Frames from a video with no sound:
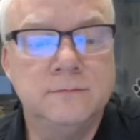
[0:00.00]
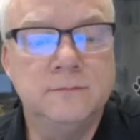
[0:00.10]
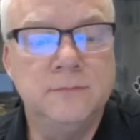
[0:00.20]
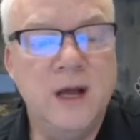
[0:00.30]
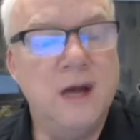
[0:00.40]

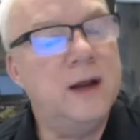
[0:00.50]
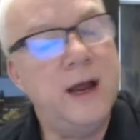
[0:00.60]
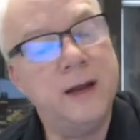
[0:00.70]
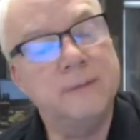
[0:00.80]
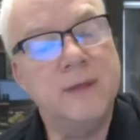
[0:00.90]

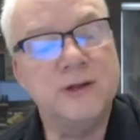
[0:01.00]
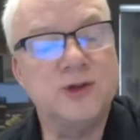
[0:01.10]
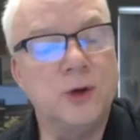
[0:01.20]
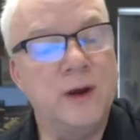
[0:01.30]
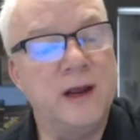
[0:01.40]
Okay, and
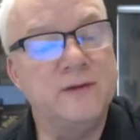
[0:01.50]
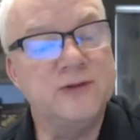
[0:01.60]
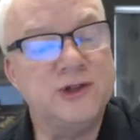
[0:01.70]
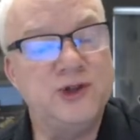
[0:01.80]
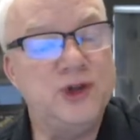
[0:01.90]
so it gives
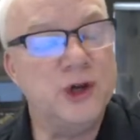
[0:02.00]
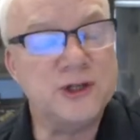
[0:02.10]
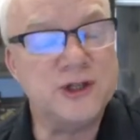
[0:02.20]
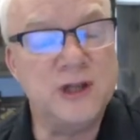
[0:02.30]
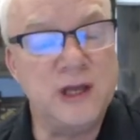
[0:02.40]
us
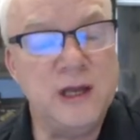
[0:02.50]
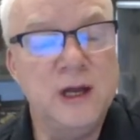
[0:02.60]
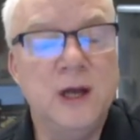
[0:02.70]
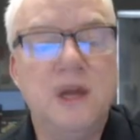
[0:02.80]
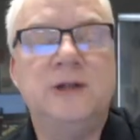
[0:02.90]
just the
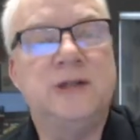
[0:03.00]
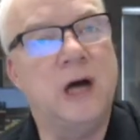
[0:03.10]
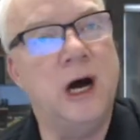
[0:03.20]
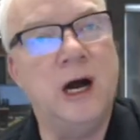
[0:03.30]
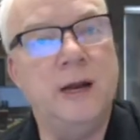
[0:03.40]

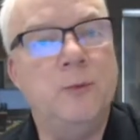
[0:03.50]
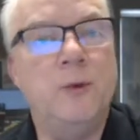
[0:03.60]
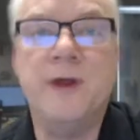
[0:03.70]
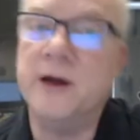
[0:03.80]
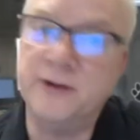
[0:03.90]
time
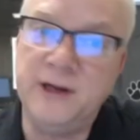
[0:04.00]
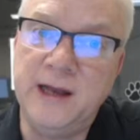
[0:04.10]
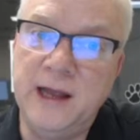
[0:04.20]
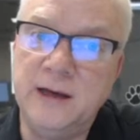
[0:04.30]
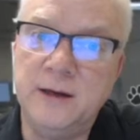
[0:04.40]
without the
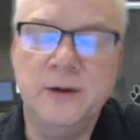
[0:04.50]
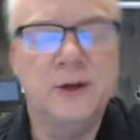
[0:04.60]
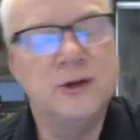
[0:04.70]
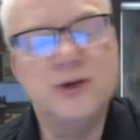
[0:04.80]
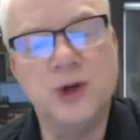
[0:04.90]
date.
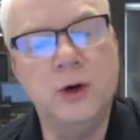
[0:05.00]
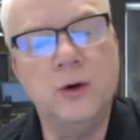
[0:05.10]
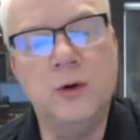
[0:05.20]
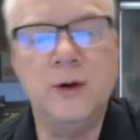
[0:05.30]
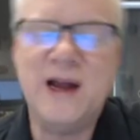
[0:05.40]

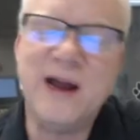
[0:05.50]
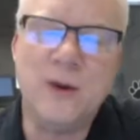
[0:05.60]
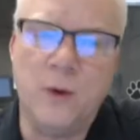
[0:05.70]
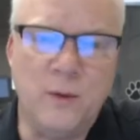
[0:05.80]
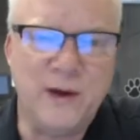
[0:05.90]
So kind
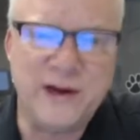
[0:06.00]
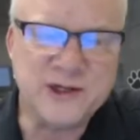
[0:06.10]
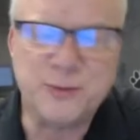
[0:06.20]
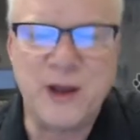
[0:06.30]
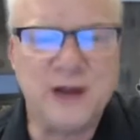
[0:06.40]
of what we
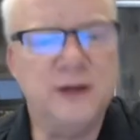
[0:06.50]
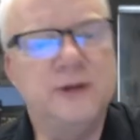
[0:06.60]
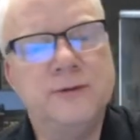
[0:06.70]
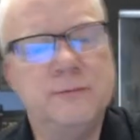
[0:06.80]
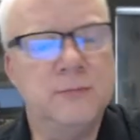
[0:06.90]
expected,
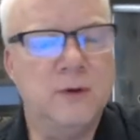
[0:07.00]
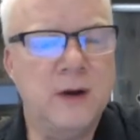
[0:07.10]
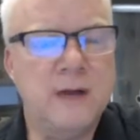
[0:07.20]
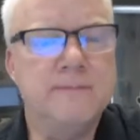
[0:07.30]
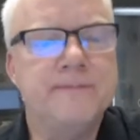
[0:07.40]

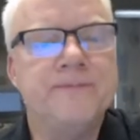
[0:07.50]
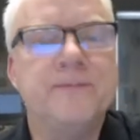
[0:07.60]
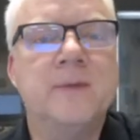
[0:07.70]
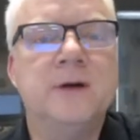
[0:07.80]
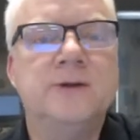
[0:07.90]
right?
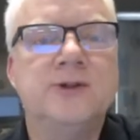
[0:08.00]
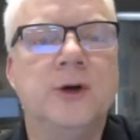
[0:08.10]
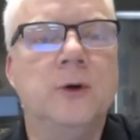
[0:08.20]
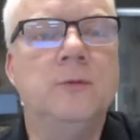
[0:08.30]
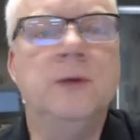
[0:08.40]

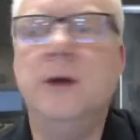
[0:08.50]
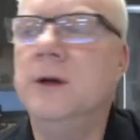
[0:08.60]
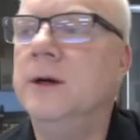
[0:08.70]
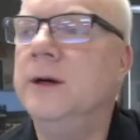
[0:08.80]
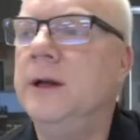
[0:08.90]
So
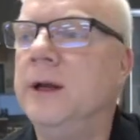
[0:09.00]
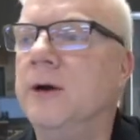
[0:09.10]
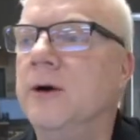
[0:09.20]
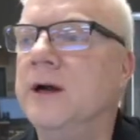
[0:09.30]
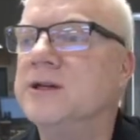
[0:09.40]

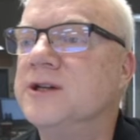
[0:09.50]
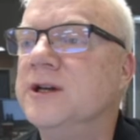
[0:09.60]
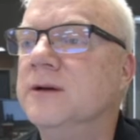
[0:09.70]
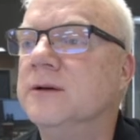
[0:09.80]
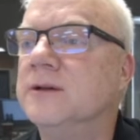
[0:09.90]

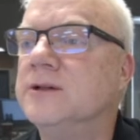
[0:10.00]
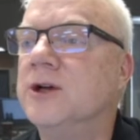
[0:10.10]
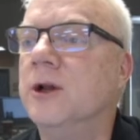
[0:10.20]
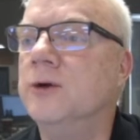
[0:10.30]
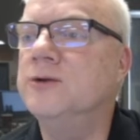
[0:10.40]
interesting. Let's
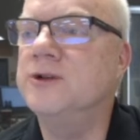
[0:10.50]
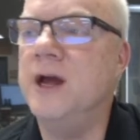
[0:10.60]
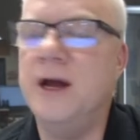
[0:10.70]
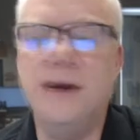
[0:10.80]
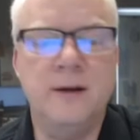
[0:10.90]
close that.